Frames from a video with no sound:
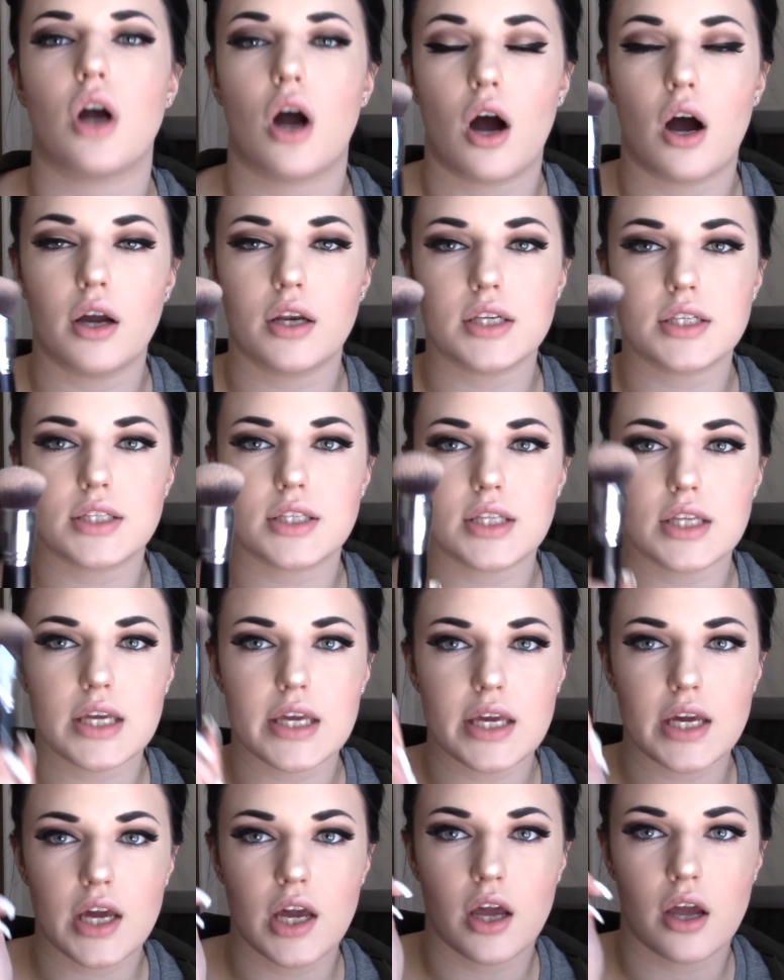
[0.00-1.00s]

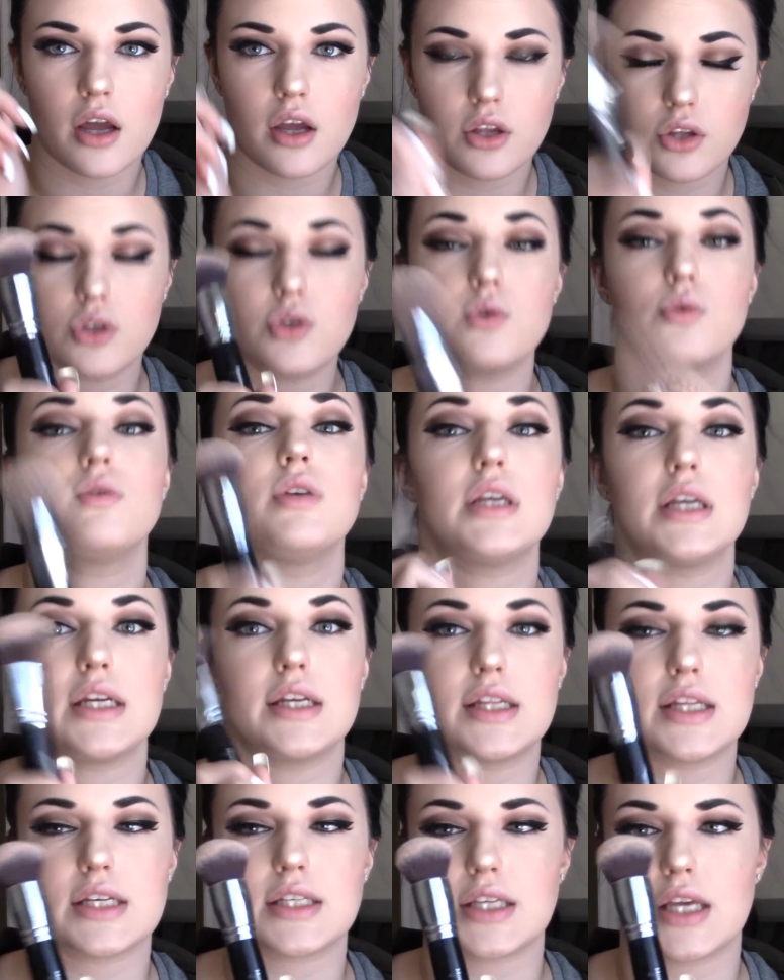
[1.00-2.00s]
Honestly, you need
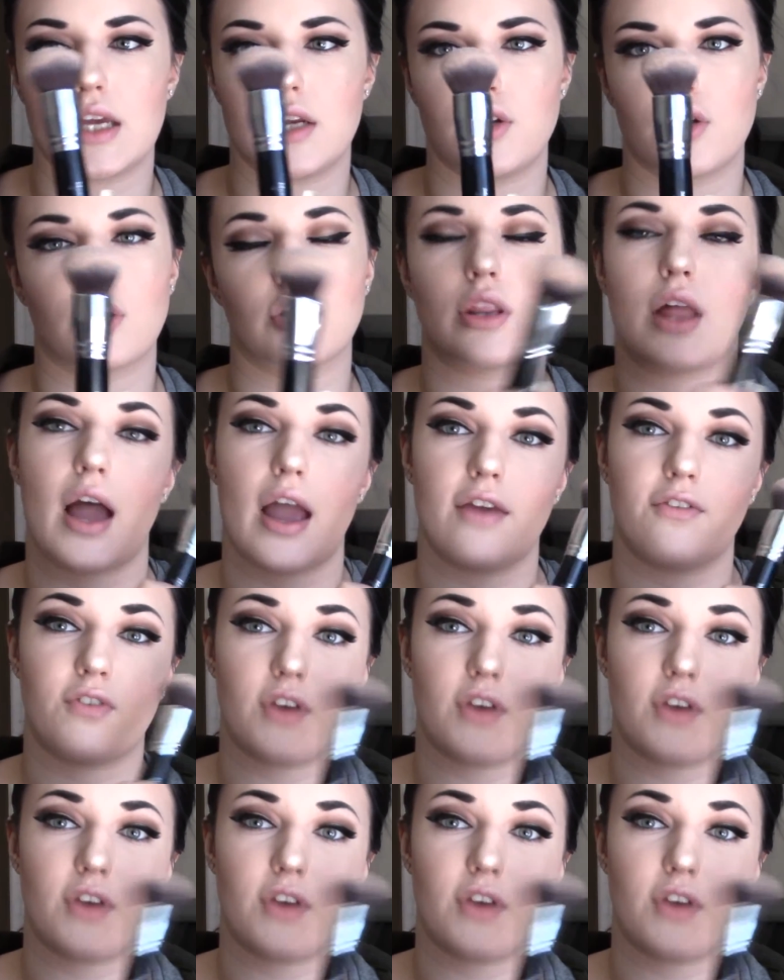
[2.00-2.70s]
this in your life